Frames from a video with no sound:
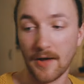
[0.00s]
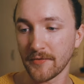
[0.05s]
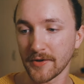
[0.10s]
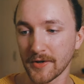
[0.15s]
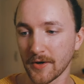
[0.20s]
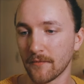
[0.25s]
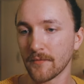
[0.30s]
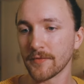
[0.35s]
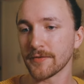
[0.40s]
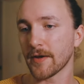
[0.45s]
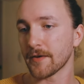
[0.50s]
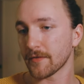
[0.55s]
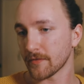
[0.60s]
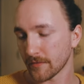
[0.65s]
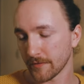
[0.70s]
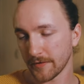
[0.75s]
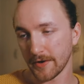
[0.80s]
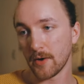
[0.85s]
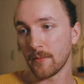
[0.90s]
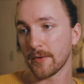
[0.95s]
Having conversations
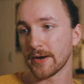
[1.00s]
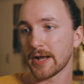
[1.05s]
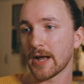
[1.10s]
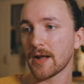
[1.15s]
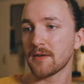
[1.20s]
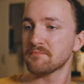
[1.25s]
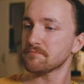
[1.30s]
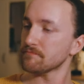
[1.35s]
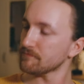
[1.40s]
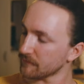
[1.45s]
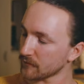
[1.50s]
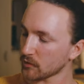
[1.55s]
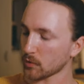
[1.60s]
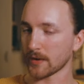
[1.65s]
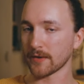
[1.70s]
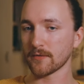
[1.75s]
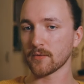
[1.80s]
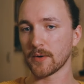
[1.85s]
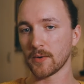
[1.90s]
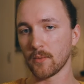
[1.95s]
with no one again.
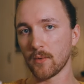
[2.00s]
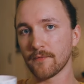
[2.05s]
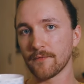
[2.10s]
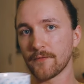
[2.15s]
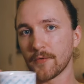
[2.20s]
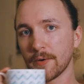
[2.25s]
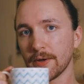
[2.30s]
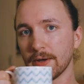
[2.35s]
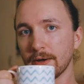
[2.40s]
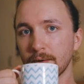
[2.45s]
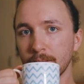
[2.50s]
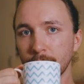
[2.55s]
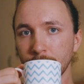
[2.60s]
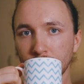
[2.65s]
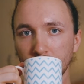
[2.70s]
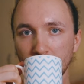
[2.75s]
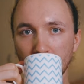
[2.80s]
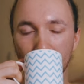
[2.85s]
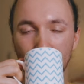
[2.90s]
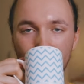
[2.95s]
2021 for you. So
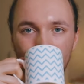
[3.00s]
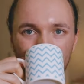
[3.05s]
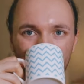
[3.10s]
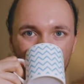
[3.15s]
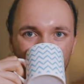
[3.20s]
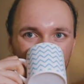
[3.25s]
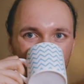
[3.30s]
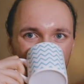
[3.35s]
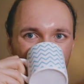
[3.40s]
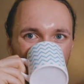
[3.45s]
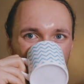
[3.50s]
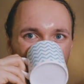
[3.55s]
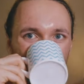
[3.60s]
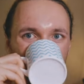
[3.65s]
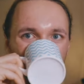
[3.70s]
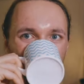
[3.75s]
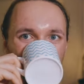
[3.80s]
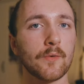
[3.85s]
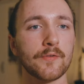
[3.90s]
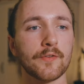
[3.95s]
yeah, I just thought First
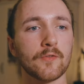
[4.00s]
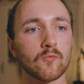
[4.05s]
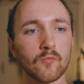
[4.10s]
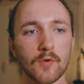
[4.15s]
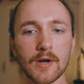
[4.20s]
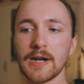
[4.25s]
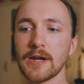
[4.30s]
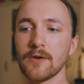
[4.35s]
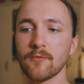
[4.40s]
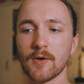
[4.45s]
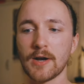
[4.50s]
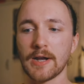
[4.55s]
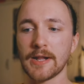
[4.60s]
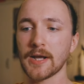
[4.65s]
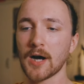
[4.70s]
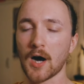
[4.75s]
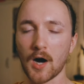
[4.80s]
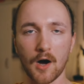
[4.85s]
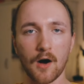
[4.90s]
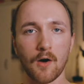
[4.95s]
Cow was a really, really
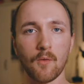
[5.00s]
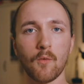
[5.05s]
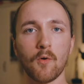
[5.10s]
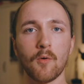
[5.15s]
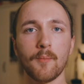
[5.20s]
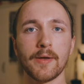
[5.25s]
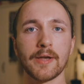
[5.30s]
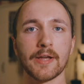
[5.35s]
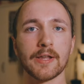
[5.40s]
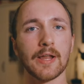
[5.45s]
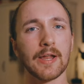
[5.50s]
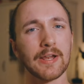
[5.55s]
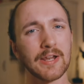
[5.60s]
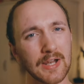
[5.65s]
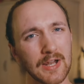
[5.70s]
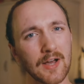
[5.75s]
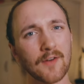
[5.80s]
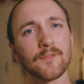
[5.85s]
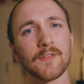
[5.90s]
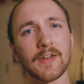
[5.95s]
heartwarming
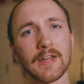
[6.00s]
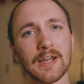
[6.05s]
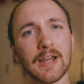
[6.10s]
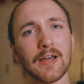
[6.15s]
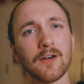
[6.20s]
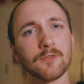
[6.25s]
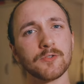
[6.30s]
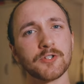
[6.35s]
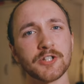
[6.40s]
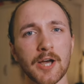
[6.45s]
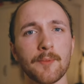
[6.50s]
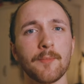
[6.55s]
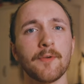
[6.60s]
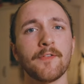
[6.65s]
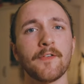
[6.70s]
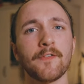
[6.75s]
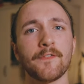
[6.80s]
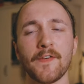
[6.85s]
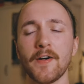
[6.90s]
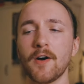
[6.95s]
and lovely little gem of
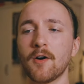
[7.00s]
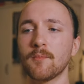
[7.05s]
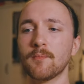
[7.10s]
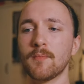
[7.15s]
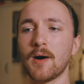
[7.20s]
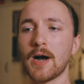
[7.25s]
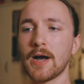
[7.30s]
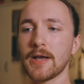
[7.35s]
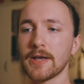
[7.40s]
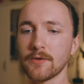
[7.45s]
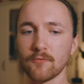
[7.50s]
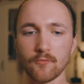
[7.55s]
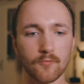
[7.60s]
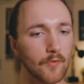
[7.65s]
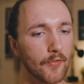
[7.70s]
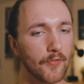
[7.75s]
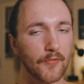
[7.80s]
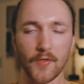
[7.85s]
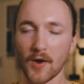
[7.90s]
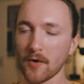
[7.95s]
a film. I
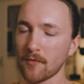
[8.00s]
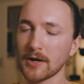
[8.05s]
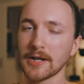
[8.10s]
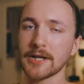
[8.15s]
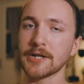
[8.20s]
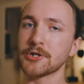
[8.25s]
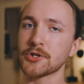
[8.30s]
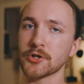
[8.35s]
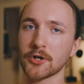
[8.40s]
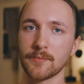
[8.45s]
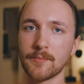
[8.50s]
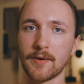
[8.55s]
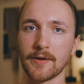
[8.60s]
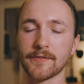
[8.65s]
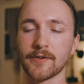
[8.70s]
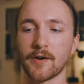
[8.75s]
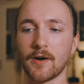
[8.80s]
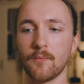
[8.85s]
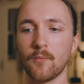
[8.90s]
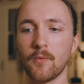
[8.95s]
thoroughly enjoyed my
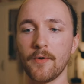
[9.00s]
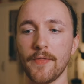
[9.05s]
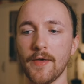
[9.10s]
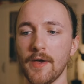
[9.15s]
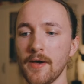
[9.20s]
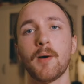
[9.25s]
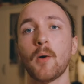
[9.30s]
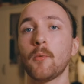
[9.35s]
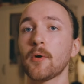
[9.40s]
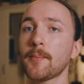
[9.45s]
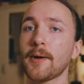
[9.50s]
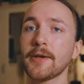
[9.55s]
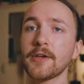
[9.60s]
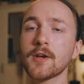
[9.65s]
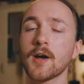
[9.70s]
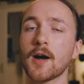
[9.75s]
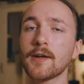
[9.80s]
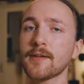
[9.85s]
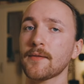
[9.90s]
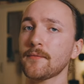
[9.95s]
time with it. But what about
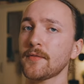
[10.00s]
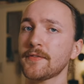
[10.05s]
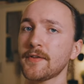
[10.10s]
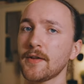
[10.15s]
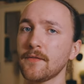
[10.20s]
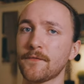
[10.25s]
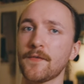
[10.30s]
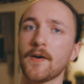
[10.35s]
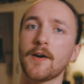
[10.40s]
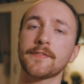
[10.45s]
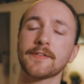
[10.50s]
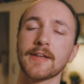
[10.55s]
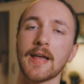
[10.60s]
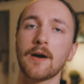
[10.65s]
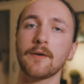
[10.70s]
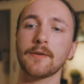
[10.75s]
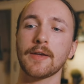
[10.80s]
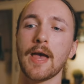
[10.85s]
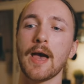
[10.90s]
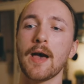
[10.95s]
you guys? Have you seen First
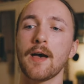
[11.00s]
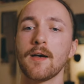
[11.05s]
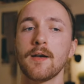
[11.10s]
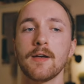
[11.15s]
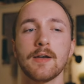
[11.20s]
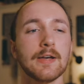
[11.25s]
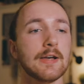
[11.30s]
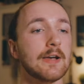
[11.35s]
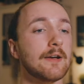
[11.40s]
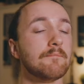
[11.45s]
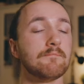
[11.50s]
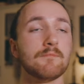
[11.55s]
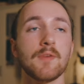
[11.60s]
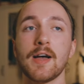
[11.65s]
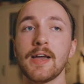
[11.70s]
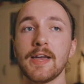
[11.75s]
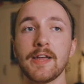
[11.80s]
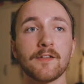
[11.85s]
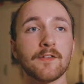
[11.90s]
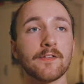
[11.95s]
Cow yet?
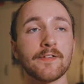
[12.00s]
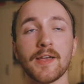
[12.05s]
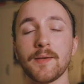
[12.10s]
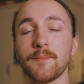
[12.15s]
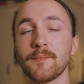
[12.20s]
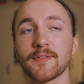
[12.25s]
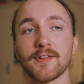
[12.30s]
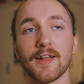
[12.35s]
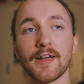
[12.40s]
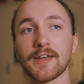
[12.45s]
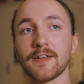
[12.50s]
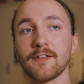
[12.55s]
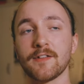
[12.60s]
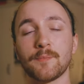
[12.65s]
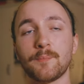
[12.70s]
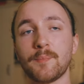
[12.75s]
It seems like it's